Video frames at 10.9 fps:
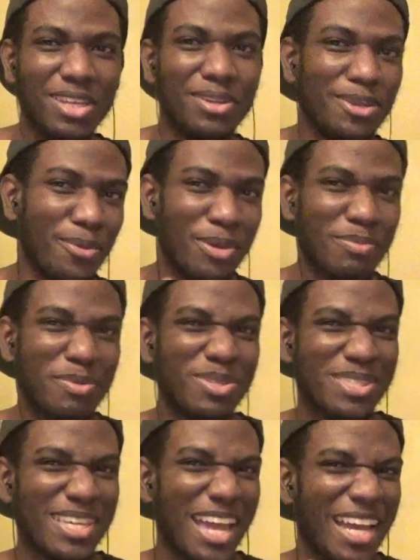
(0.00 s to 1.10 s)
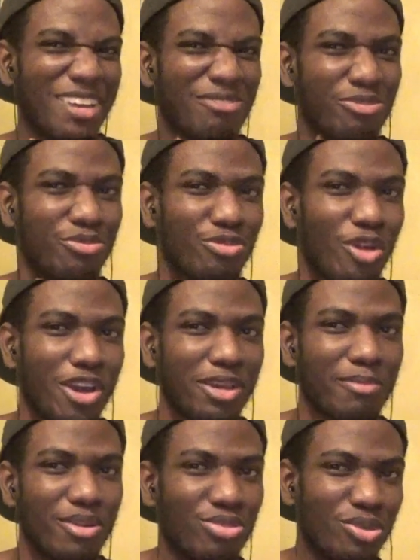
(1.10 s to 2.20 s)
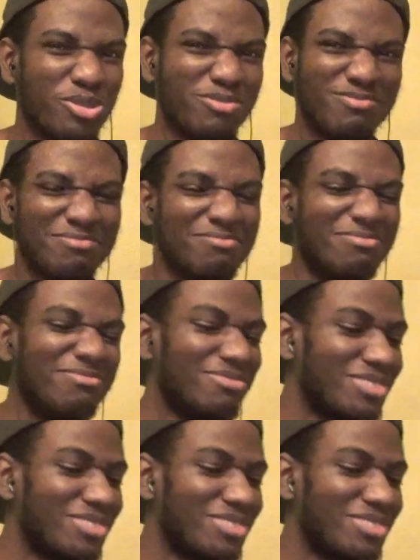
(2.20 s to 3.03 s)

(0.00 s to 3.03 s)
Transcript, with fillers: You know when people say, I got a frog in my throat? Mm.